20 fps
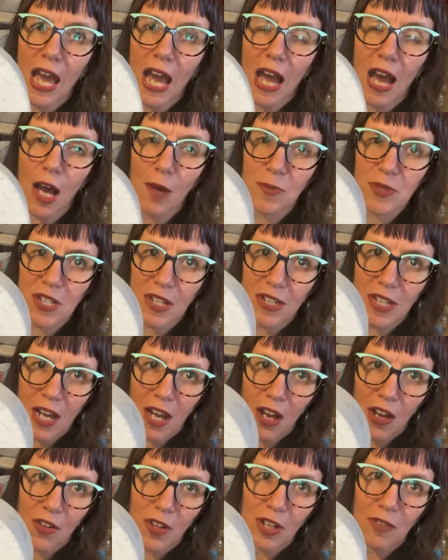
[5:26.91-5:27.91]
upside
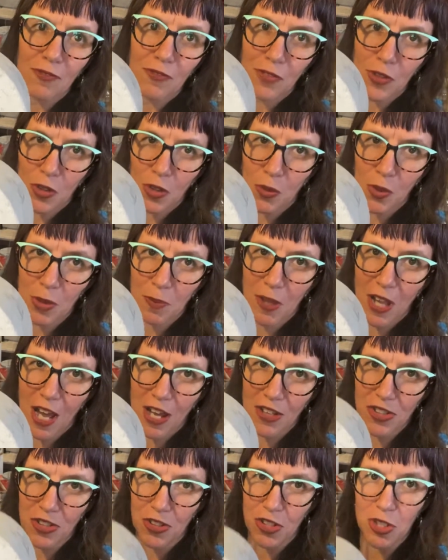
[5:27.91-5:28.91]
down and filled it with
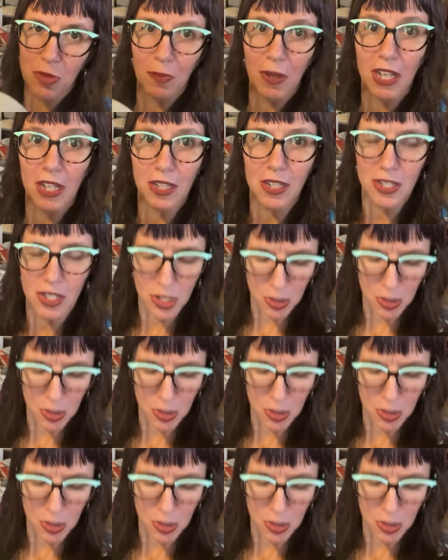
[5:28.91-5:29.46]
plaster to make this